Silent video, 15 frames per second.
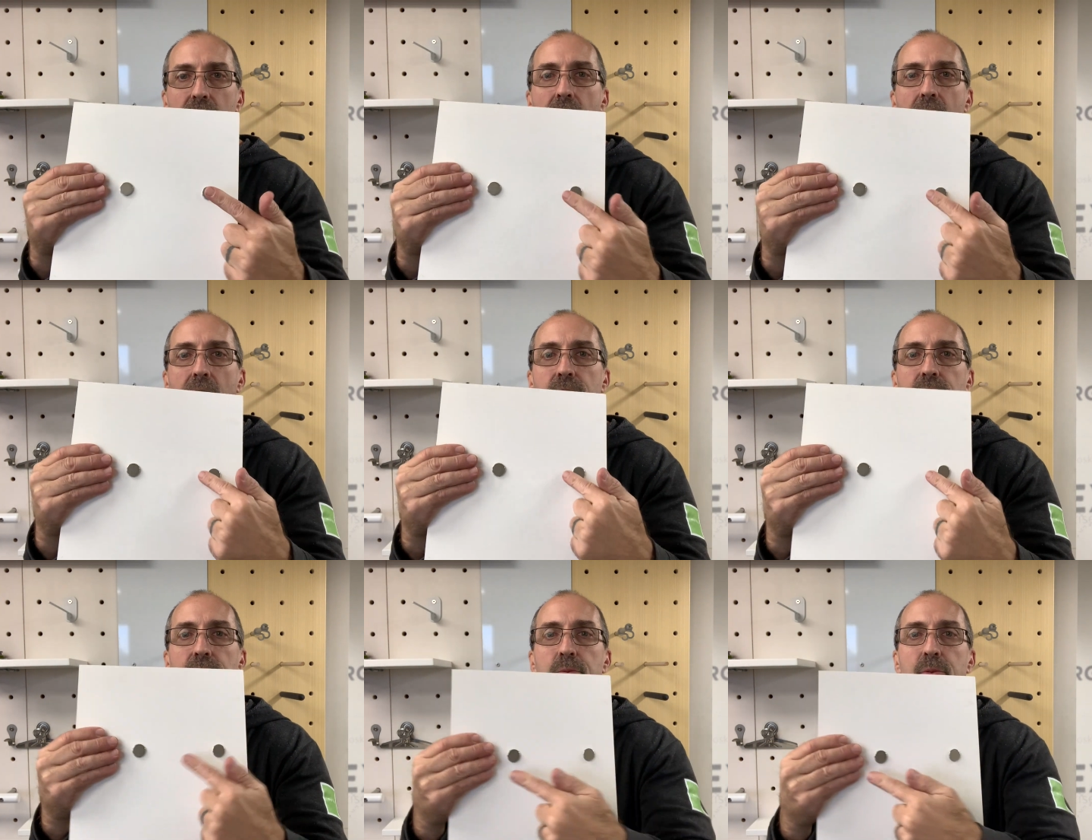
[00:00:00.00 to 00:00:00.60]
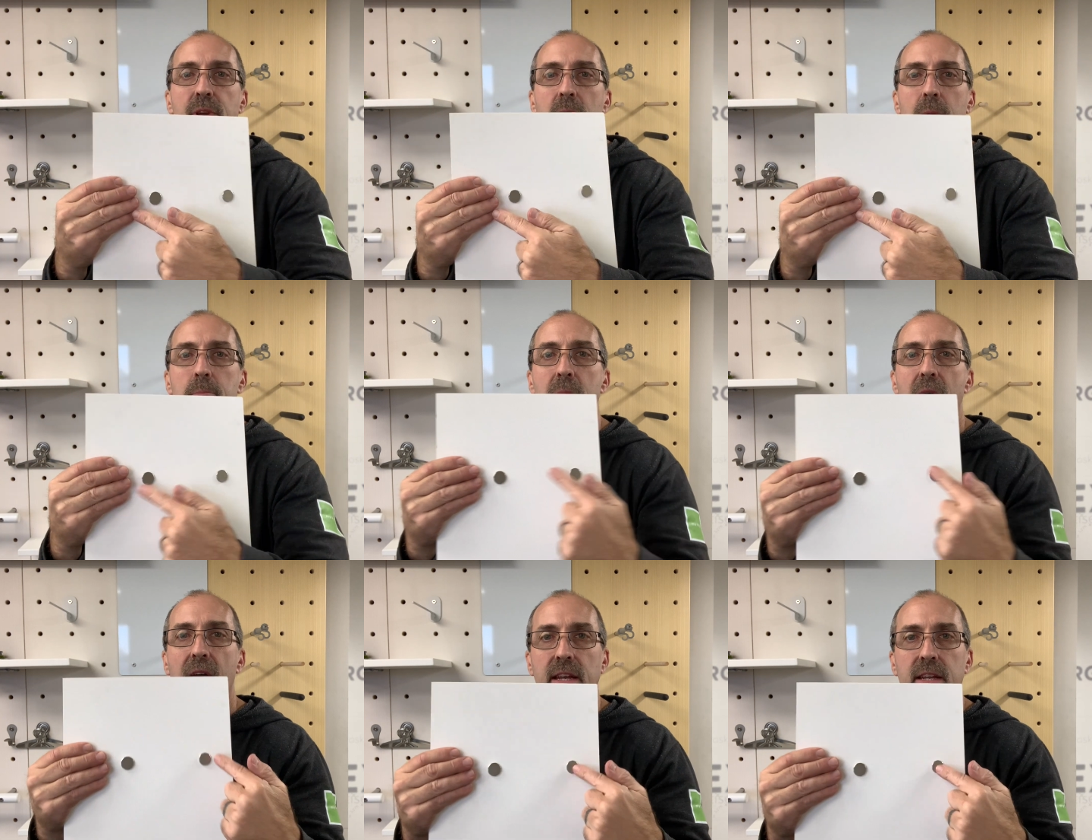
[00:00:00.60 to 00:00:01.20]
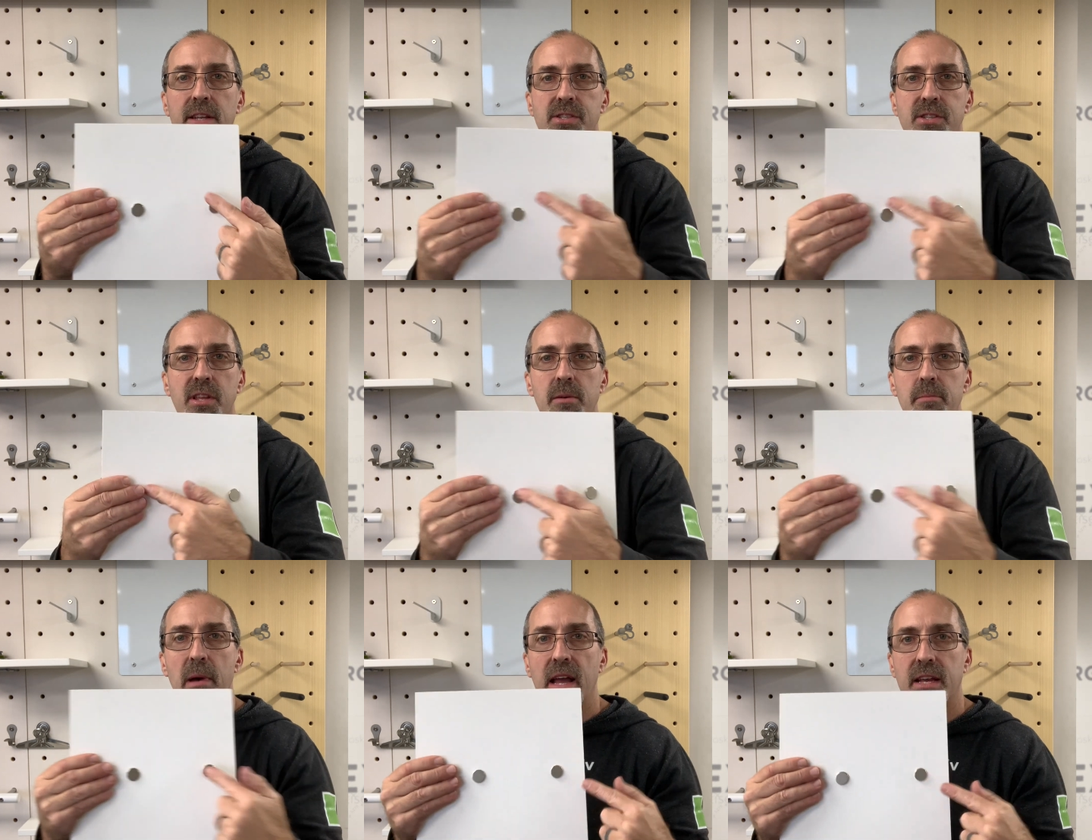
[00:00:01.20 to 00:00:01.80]
add 3M magnets to the
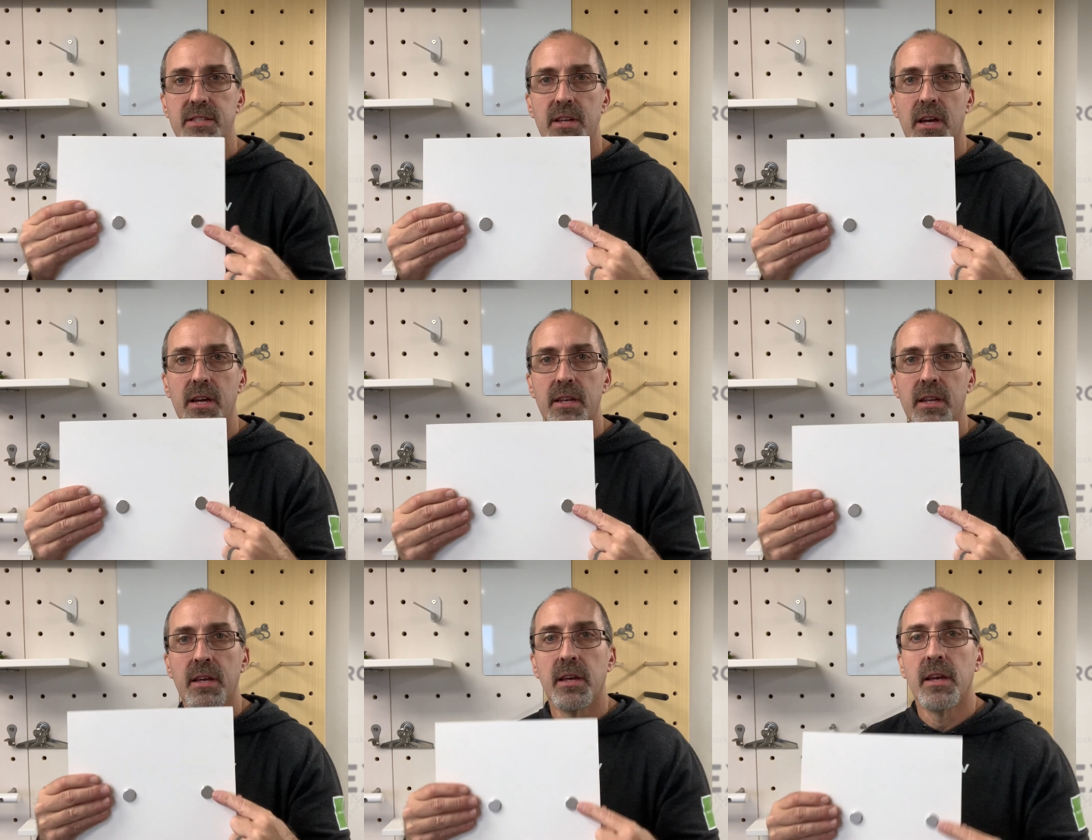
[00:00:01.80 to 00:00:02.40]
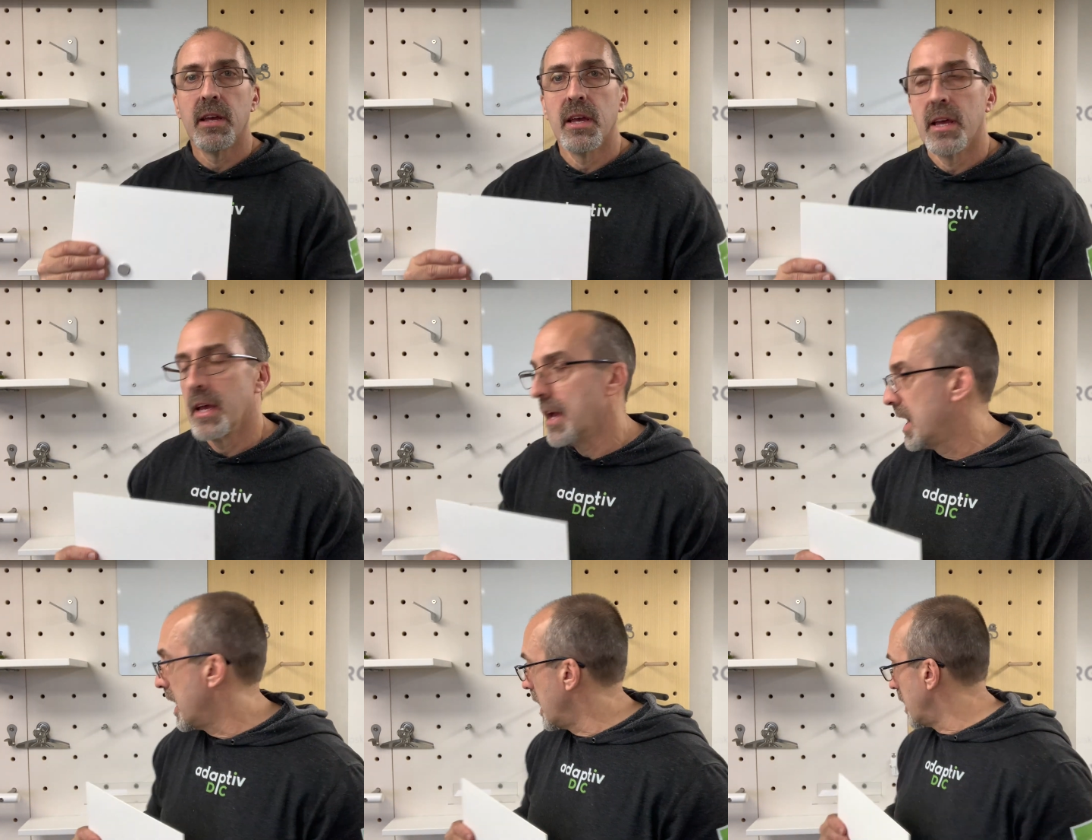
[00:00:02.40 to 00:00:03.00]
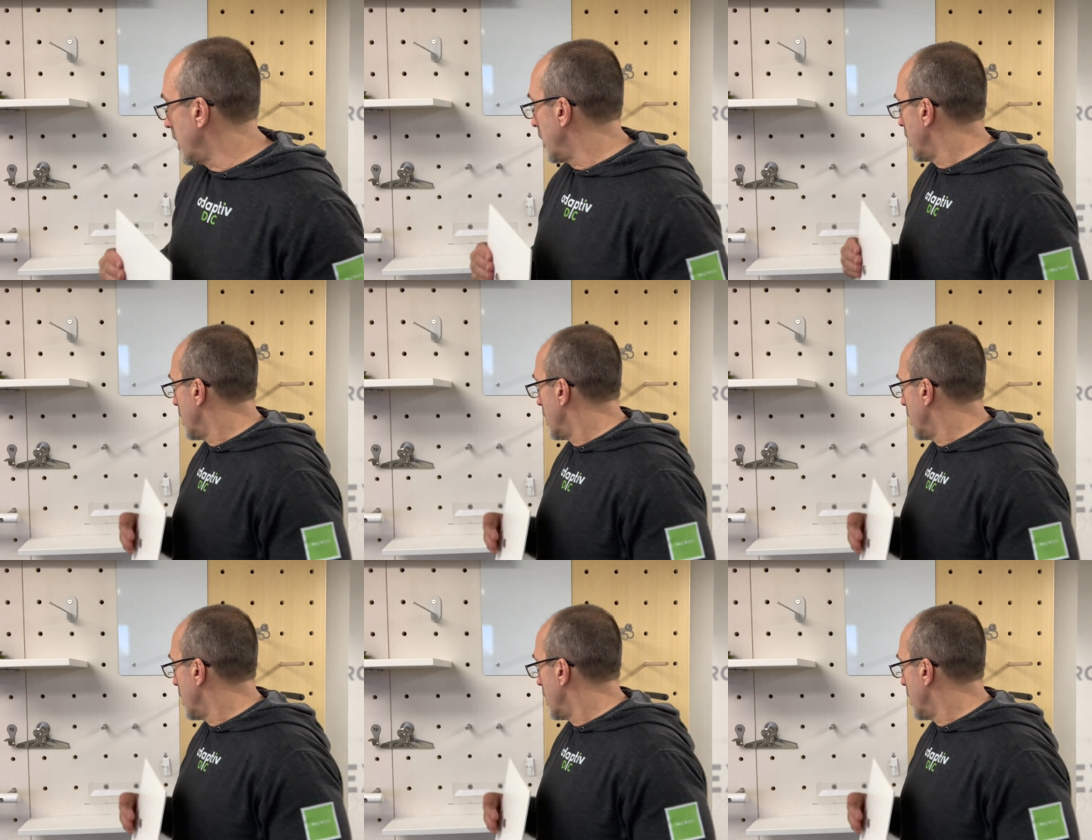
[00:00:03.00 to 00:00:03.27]
back side, and